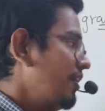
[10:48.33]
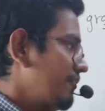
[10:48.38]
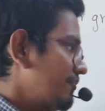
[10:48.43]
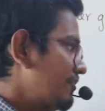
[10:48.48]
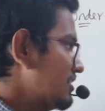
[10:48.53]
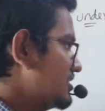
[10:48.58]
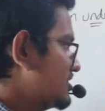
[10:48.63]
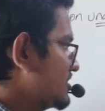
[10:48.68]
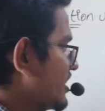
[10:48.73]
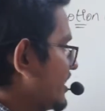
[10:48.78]

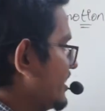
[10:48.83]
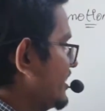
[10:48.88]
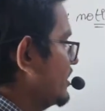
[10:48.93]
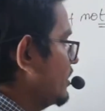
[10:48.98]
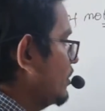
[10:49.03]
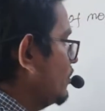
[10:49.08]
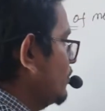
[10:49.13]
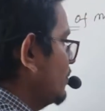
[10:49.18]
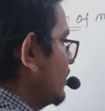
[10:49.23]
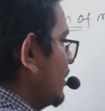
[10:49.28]
We'll study
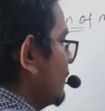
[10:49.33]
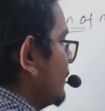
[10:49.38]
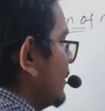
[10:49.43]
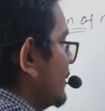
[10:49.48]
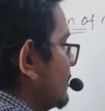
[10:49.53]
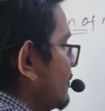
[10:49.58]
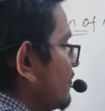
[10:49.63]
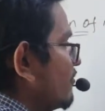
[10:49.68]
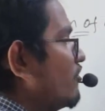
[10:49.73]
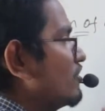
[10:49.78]
now,
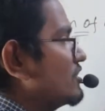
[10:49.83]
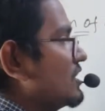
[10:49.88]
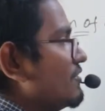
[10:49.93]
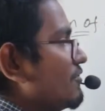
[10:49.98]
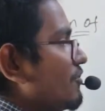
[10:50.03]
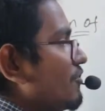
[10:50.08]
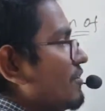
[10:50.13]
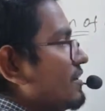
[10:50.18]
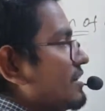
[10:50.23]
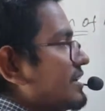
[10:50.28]
but before
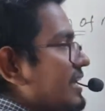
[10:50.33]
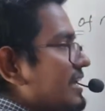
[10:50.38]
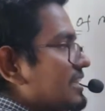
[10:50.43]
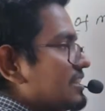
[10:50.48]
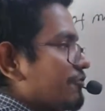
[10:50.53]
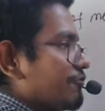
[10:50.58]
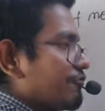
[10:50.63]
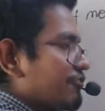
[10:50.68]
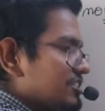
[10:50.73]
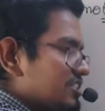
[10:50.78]
that we will take
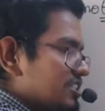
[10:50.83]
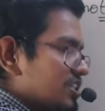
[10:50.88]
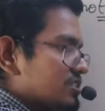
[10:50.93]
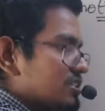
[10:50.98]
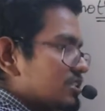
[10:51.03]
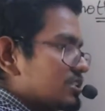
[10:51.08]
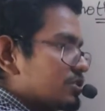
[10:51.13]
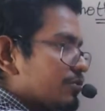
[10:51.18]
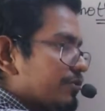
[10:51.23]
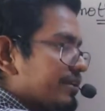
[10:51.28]
the first
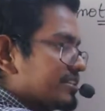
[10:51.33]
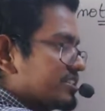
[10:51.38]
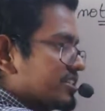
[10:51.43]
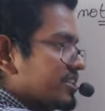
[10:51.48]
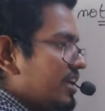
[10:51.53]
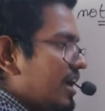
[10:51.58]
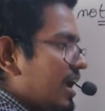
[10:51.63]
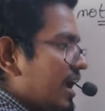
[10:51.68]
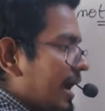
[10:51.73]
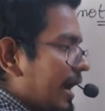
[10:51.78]

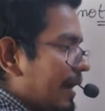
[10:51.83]
situation.